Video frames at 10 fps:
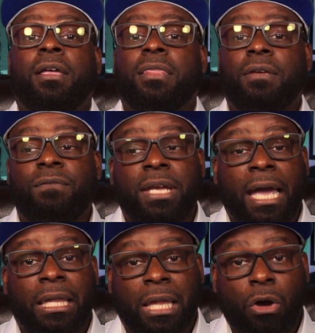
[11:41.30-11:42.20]
the
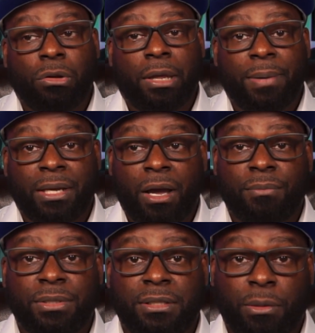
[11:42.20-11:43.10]
VA loan limit
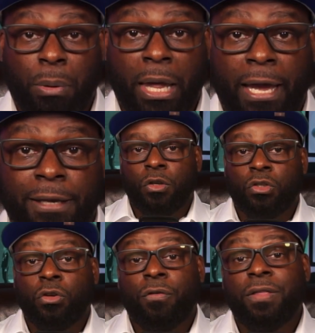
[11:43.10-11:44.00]
comes into play.
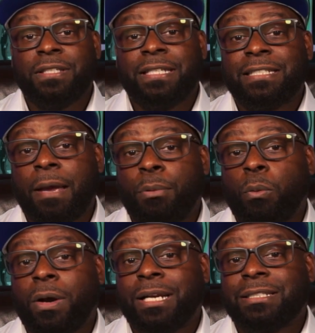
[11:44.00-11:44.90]
So for this example, we're
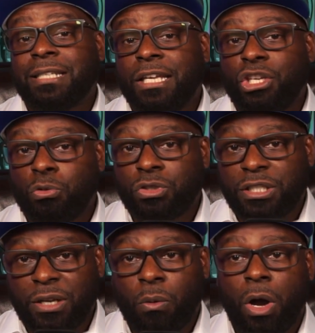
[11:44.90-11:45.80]
going to say you
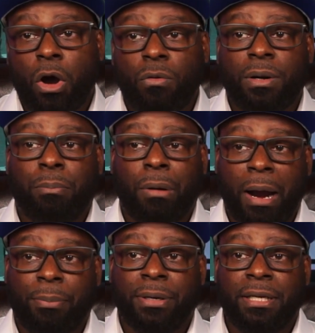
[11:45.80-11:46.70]
still own a
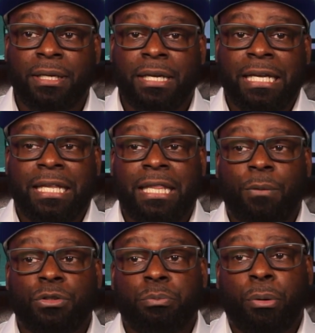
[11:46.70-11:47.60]
property that
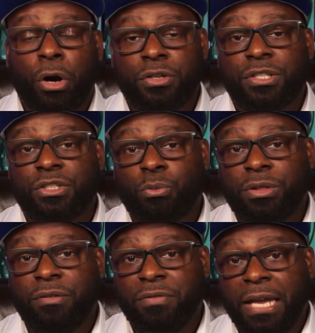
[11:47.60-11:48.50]
was purchased with
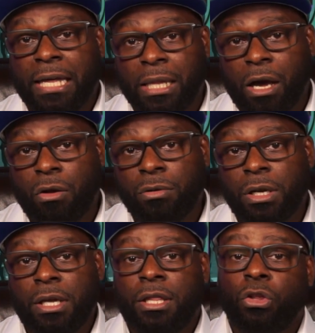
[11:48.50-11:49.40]
a VA loan.
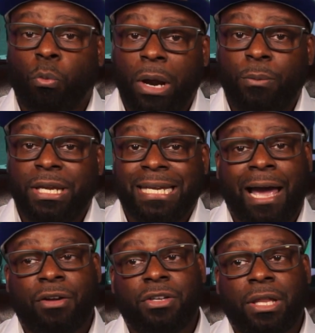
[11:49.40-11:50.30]
The way we
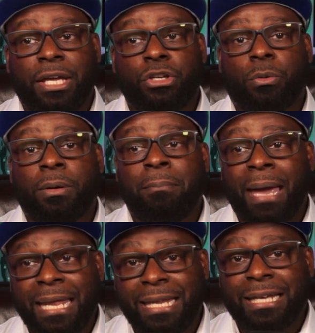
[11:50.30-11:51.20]
calculate your
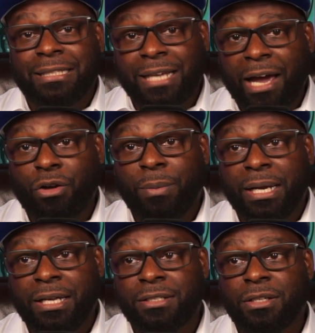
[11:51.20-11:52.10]
remaining entitlement
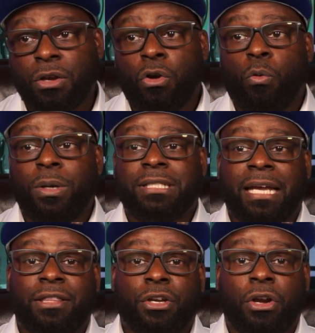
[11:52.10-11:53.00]
is we
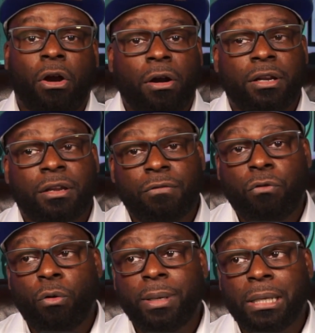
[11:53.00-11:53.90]
take the current
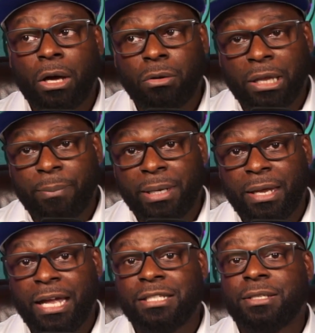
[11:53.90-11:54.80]
conforming loan limit
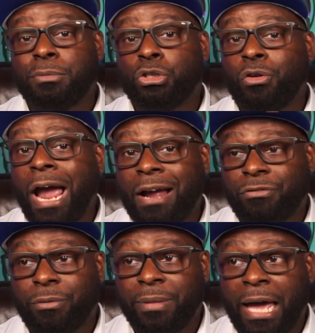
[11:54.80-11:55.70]
and subtract
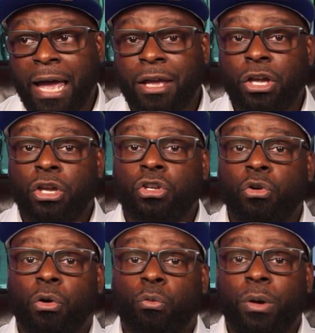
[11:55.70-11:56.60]
from that
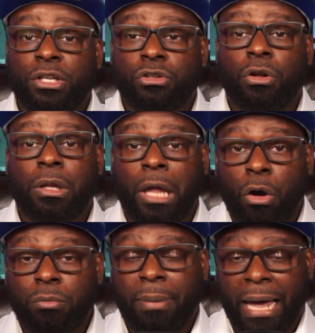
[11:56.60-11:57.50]
your original
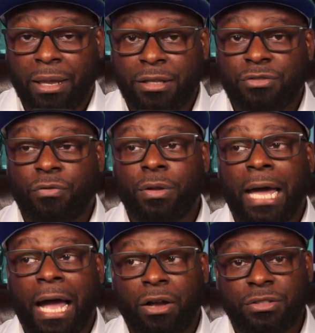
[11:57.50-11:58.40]
loan balance for the
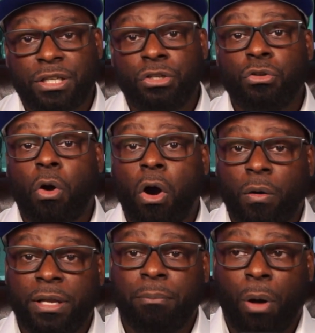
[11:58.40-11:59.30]
house that you
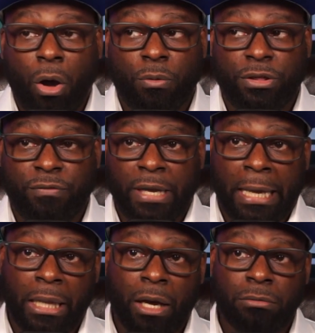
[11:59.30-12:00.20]
already bought with the VA
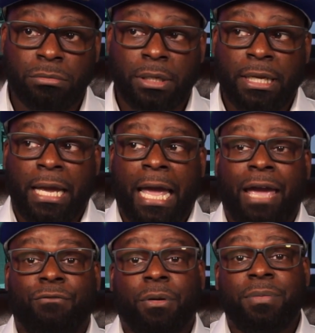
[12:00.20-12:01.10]
loan.
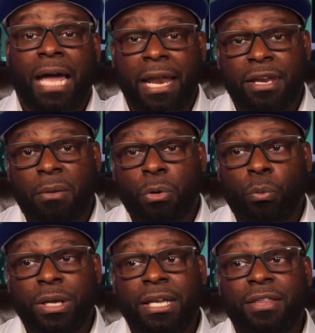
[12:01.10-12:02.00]
And from that number,
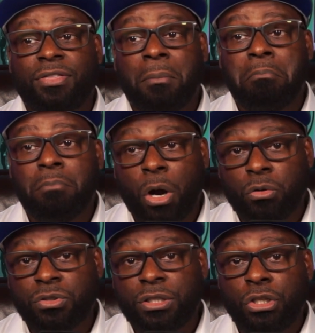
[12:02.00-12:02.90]
we get the
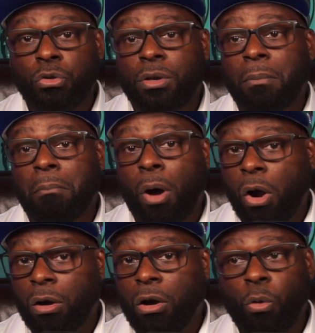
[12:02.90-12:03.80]
most you can
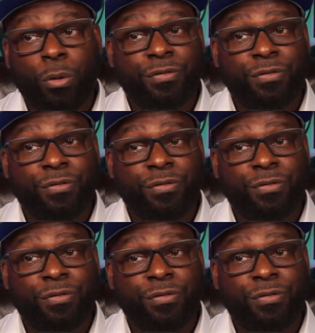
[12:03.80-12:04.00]
borrow with